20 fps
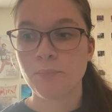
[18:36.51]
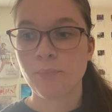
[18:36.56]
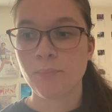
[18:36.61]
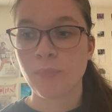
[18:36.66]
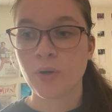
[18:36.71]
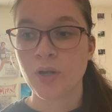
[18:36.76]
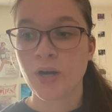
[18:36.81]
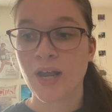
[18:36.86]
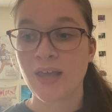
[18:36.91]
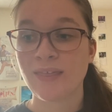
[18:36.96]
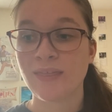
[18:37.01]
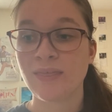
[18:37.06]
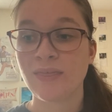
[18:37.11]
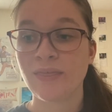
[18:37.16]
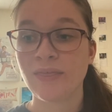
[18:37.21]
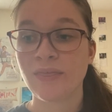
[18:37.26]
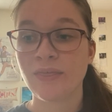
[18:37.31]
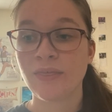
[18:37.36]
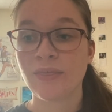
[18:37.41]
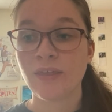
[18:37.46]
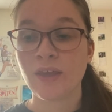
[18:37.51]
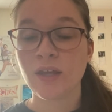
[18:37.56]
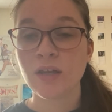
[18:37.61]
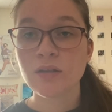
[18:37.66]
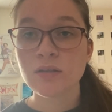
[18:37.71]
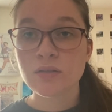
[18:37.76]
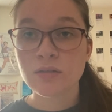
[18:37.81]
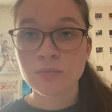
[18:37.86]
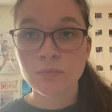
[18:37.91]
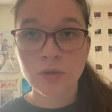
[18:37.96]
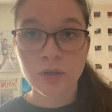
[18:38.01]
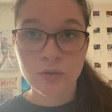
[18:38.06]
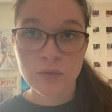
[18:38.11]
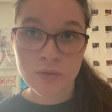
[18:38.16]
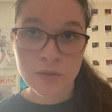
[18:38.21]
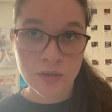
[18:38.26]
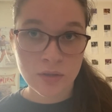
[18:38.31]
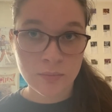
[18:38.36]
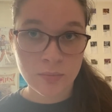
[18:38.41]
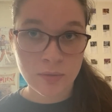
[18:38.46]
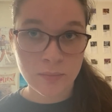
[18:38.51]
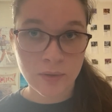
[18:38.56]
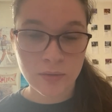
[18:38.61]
But I think tomorrow's gonna be my...